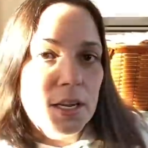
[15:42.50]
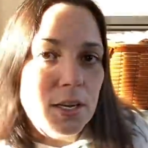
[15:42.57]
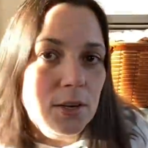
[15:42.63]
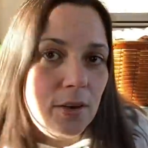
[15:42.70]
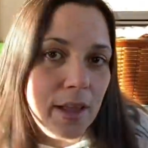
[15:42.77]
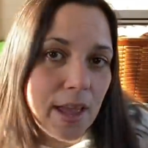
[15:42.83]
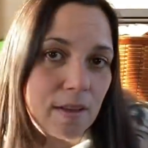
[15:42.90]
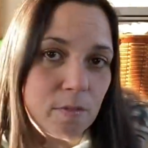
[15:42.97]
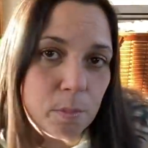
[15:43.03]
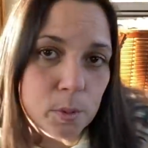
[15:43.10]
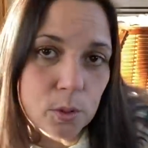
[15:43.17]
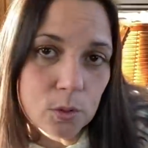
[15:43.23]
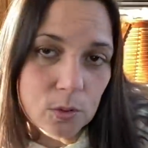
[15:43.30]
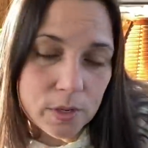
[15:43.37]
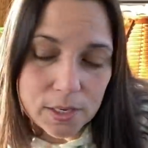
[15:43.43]
You know, I have
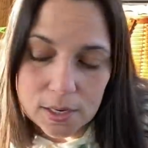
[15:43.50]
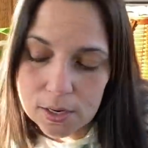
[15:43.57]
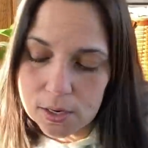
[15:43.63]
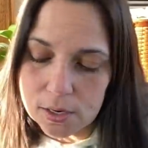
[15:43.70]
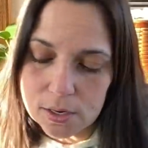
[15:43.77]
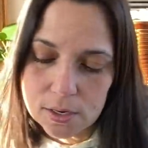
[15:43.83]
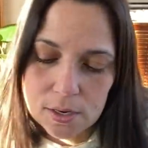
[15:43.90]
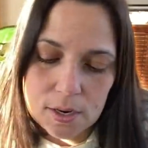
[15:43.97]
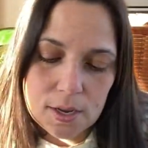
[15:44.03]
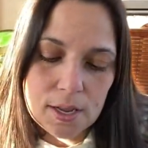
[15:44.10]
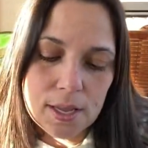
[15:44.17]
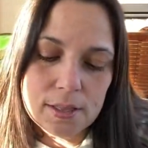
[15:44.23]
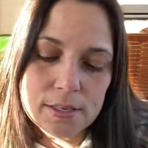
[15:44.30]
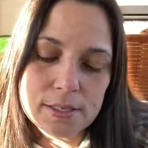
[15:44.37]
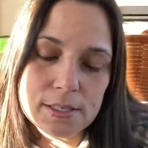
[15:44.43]
blue in here.
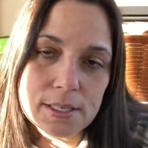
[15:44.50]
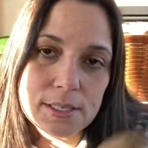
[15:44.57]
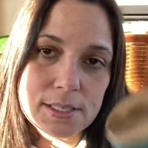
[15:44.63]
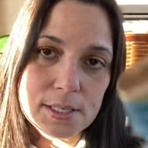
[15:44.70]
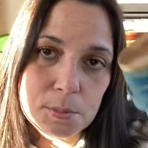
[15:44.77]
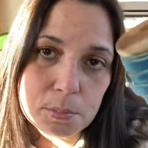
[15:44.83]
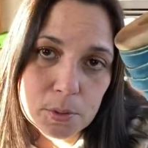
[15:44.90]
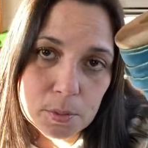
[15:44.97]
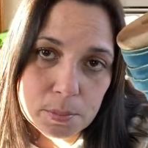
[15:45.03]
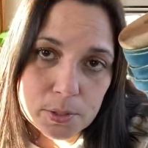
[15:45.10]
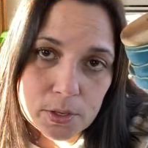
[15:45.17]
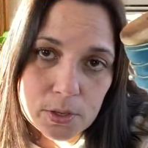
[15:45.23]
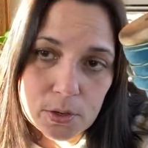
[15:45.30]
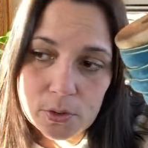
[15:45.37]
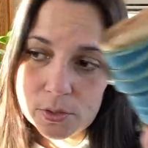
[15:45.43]
This is a deeper
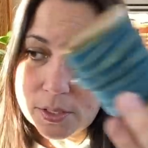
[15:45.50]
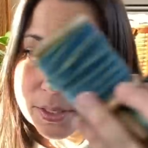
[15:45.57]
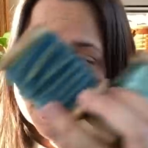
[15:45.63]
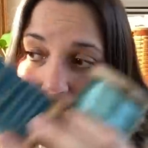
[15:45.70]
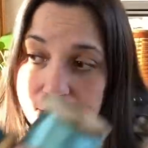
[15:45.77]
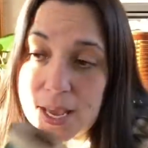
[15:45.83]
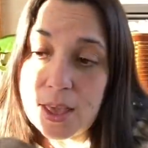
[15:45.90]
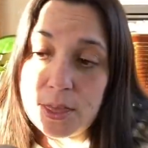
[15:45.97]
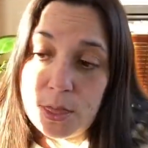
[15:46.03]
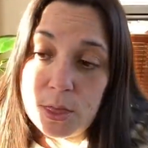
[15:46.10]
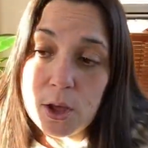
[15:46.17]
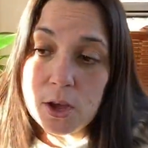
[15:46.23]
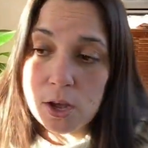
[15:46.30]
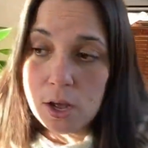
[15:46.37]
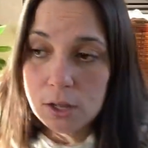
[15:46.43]
blue. This is like
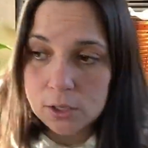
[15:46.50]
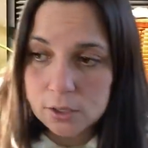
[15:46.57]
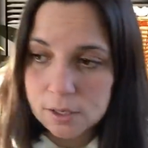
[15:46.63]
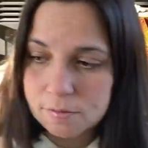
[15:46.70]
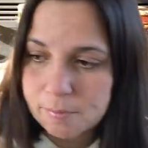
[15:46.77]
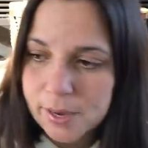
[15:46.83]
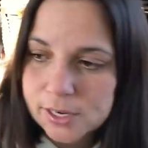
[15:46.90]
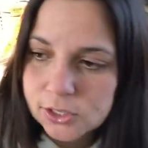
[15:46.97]
the color of my